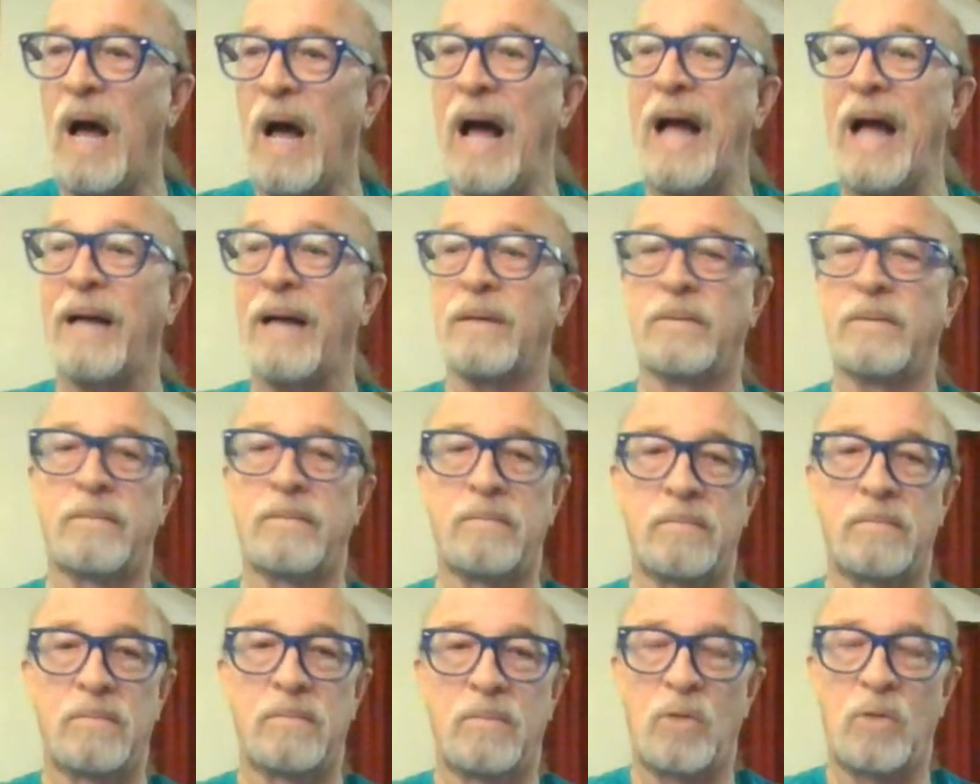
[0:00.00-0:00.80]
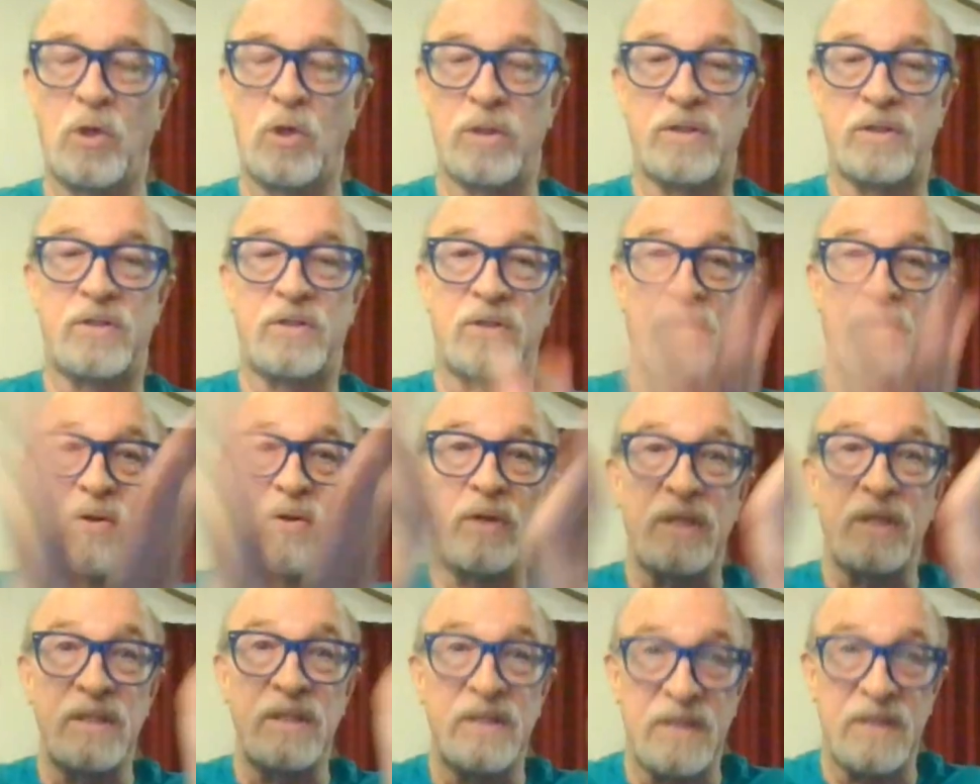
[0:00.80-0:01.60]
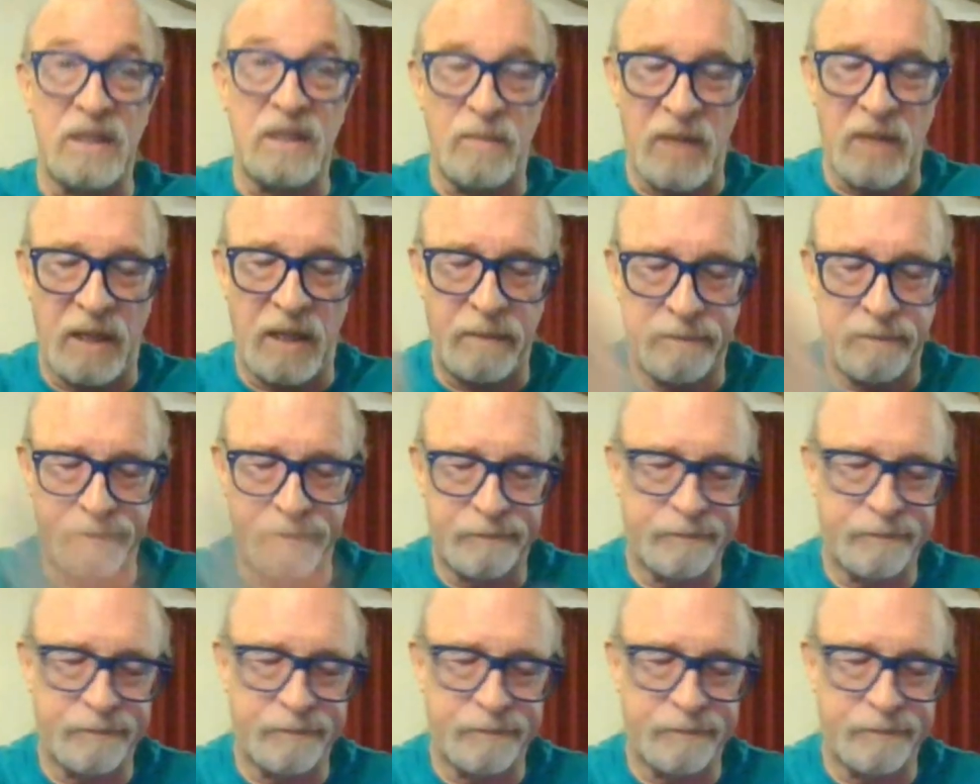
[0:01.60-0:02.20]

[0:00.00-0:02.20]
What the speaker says: Ah, good. So you can see me.